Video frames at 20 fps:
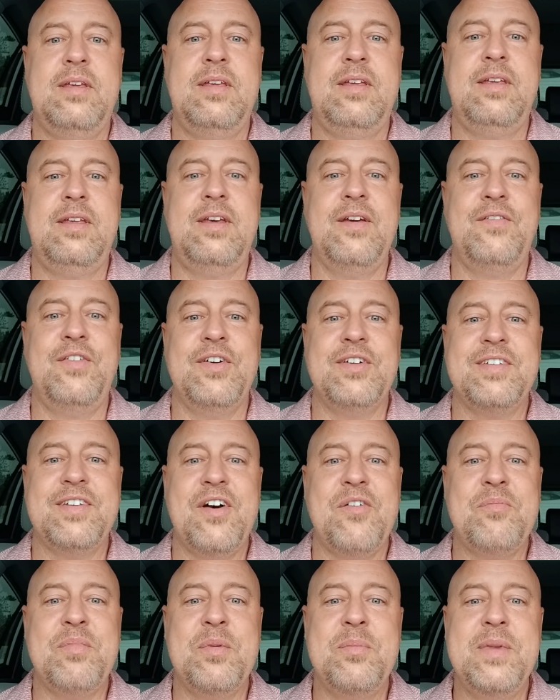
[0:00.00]
Give
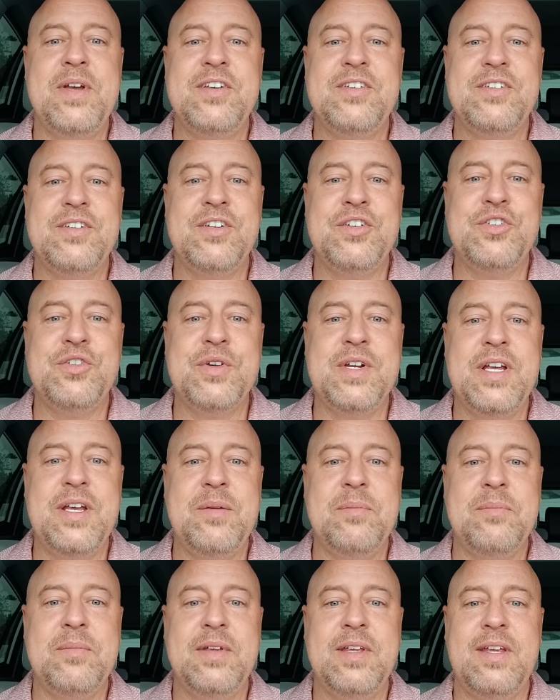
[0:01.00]
yourself permission to
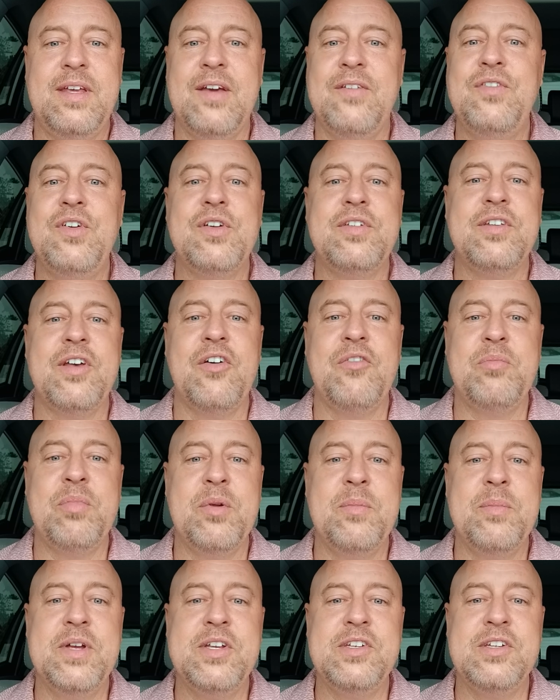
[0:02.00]
dream. Give yourself
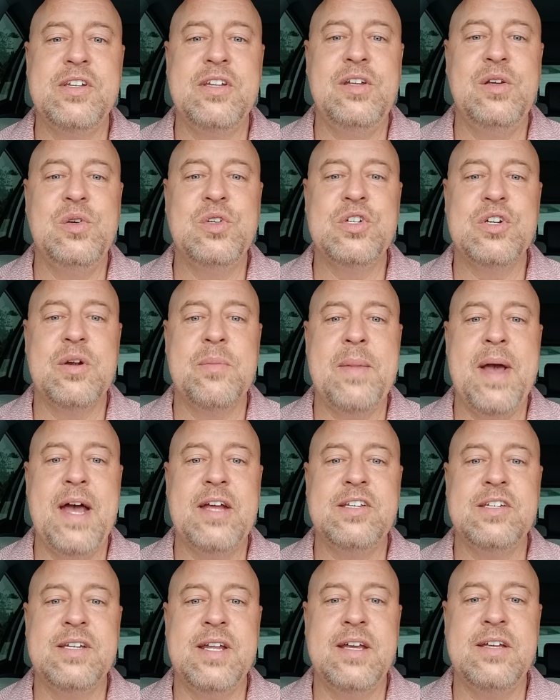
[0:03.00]
permission to use your
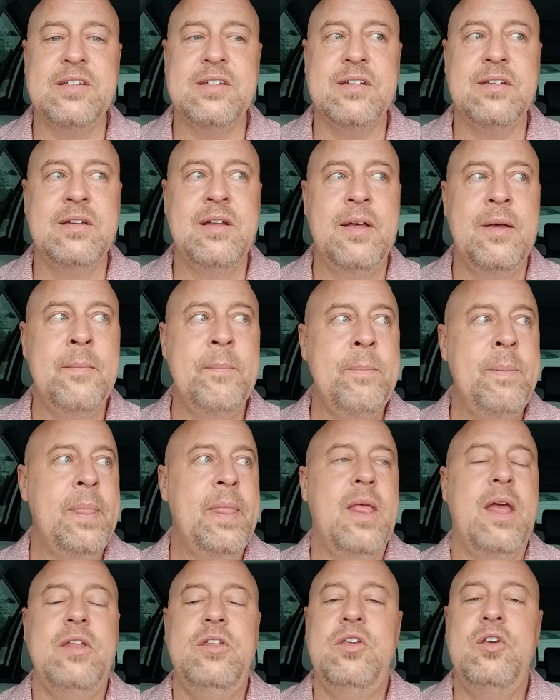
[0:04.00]
imagination.
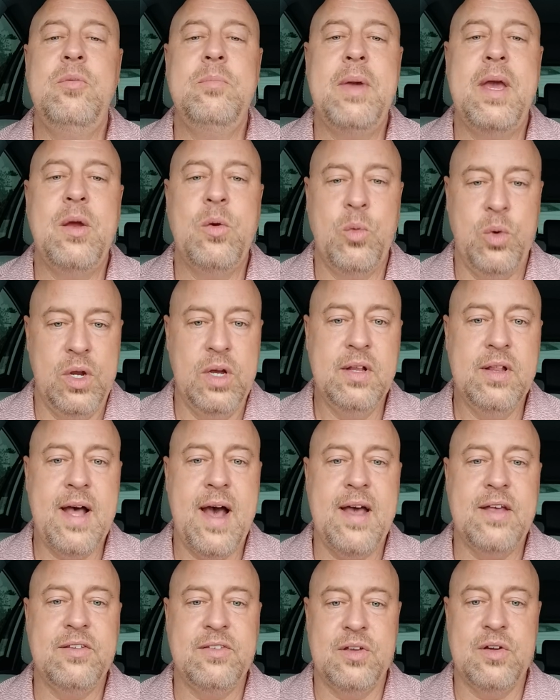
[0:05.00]
And you may
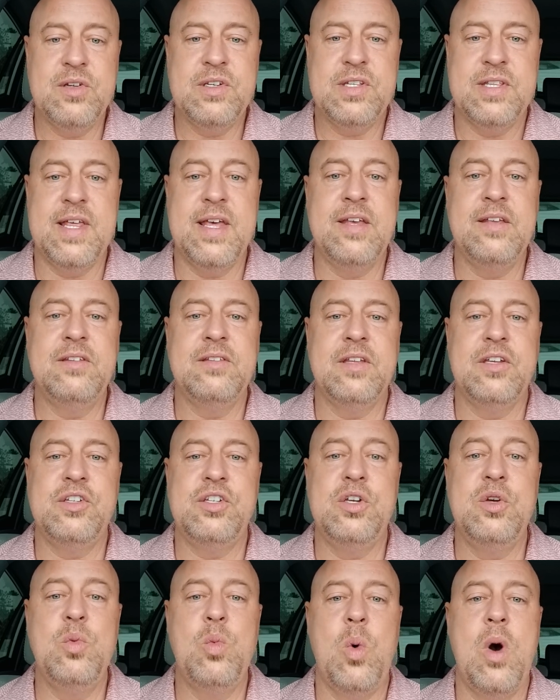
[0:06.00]
realize there's things that
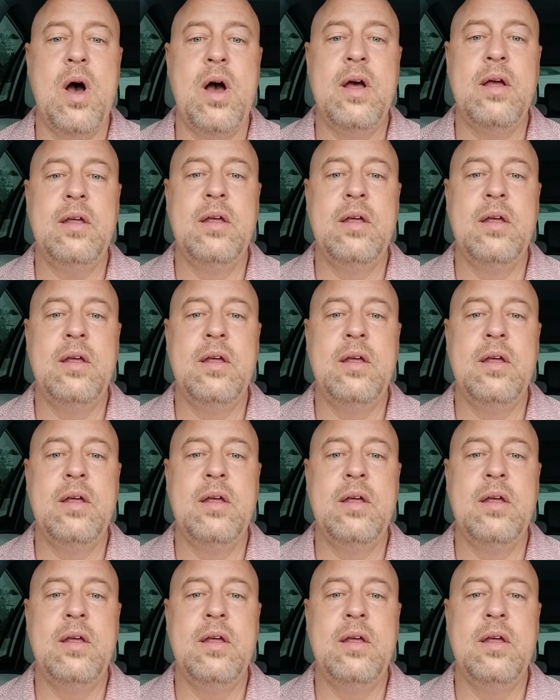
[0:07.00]
you want,